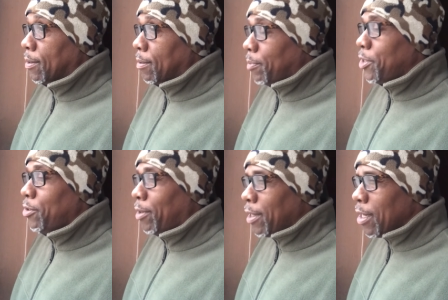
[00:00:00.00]
But
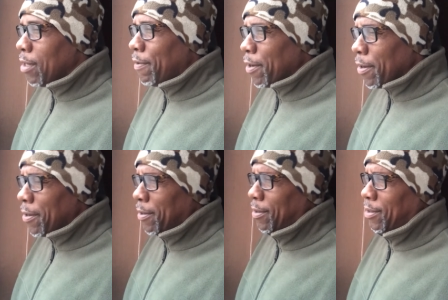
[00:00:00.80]
you love her,
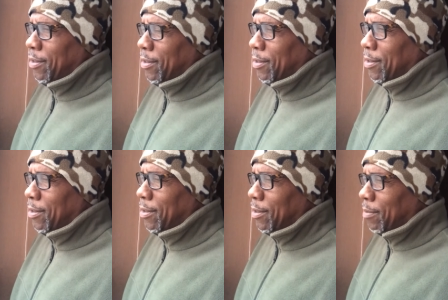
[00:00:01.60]

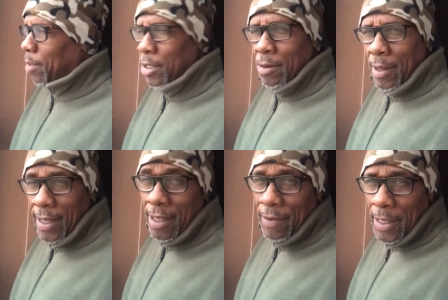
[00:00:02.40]
but you
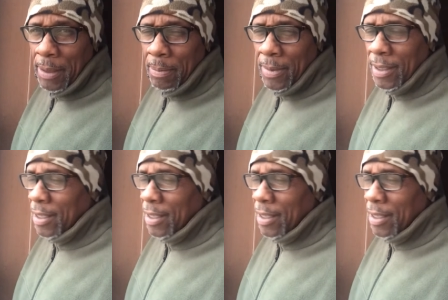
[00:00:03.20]
love him.